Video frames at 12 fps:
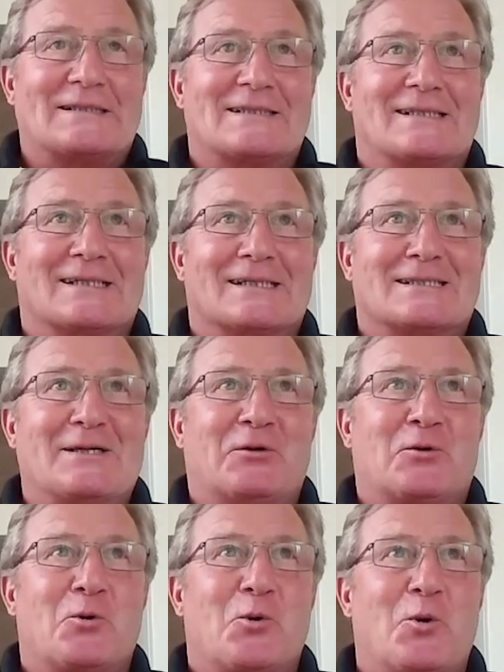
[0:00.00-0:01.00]
that's a
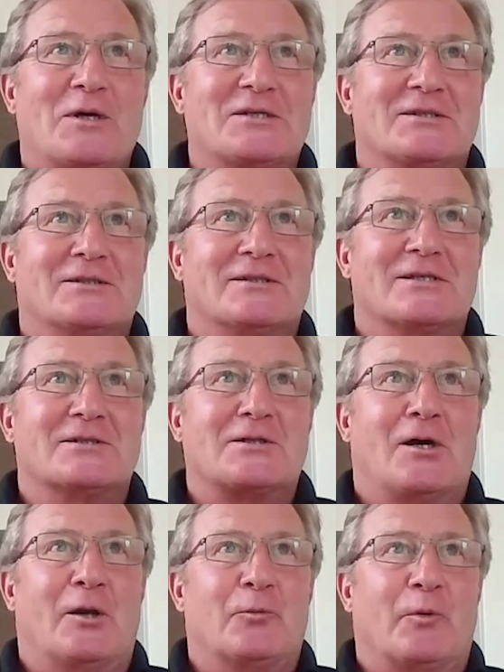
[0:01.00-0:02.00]
difficult question to
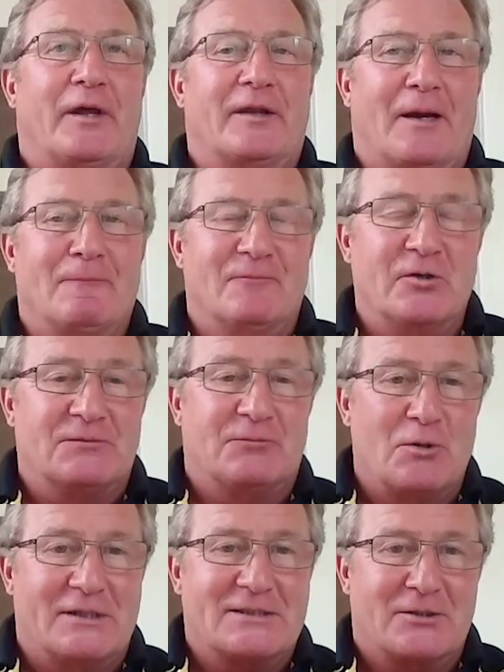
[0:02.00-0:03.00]
start with. Um, first of
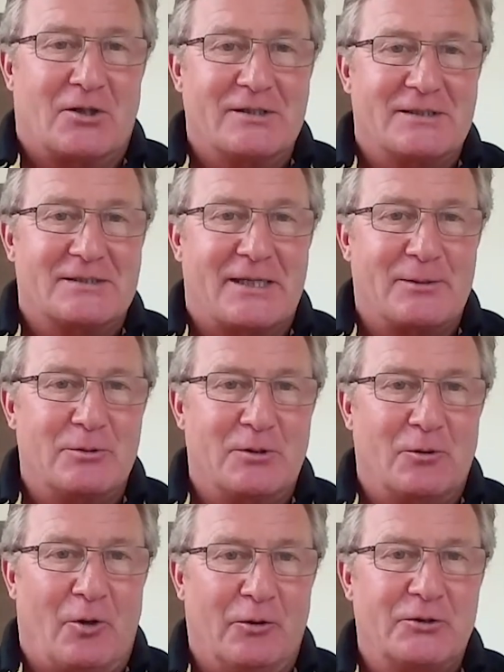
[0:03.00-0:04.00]
all, it's nice to take you
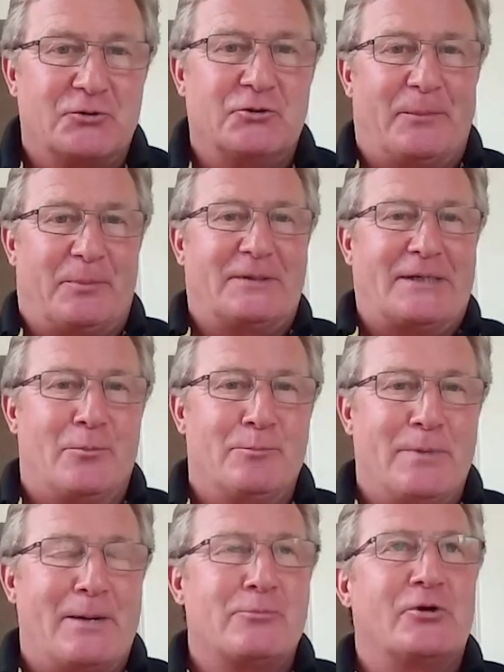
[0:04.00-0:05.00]
on, on a trip
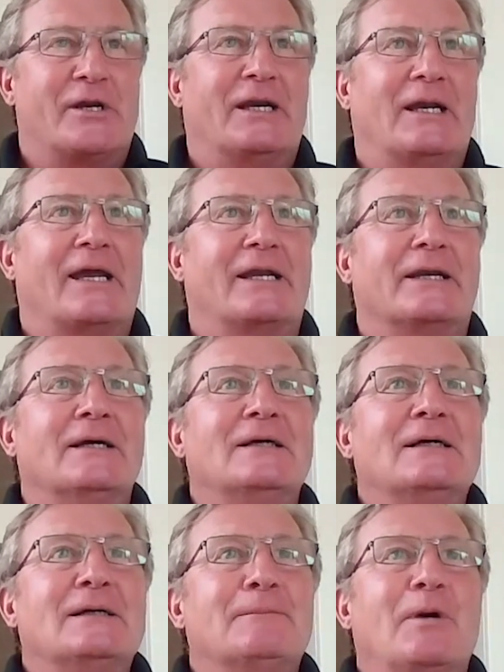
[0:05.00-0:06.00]
down memory lane.
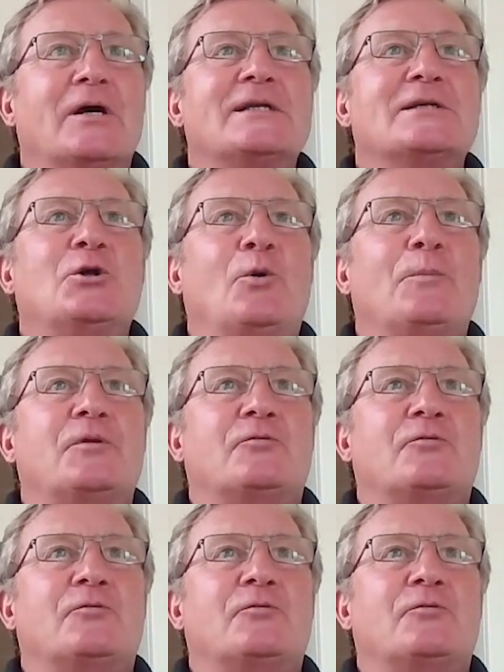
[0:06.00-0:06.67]
My top